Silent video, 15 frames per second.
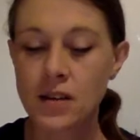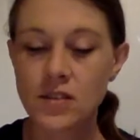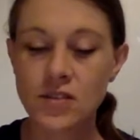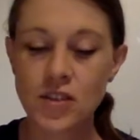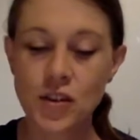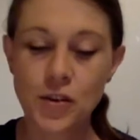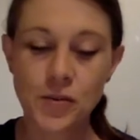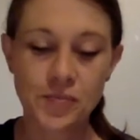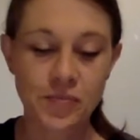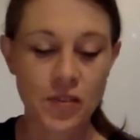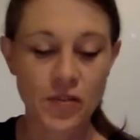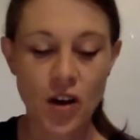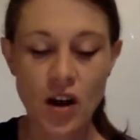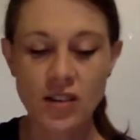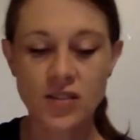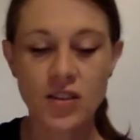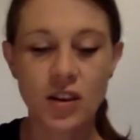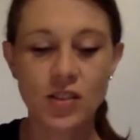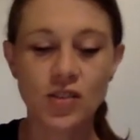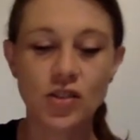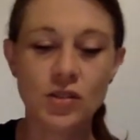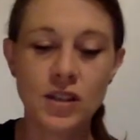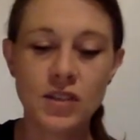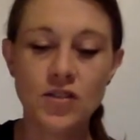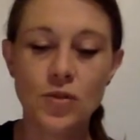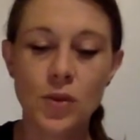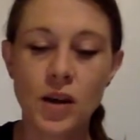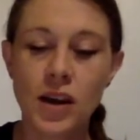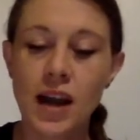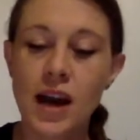So, fire signs, you need
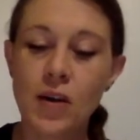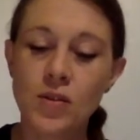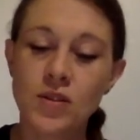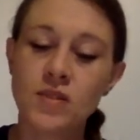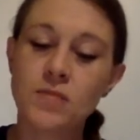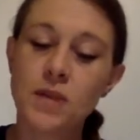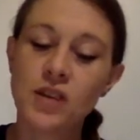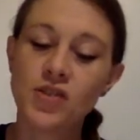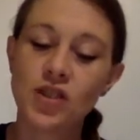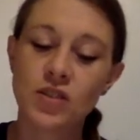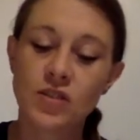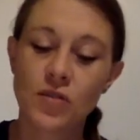to allow this magic